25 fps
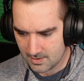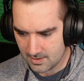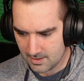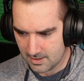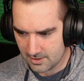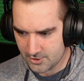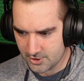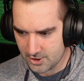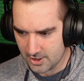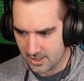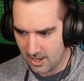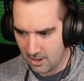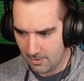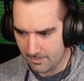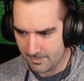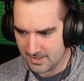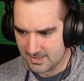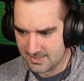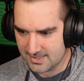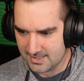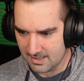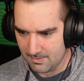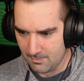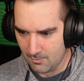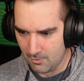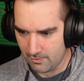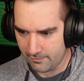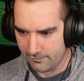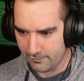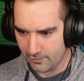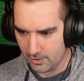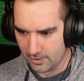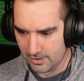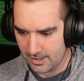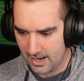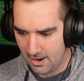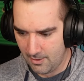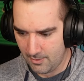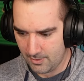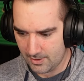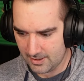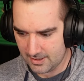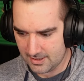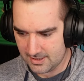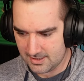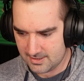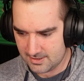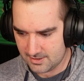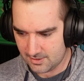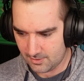That should help me see more for now, at
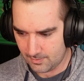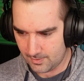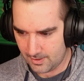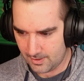least, or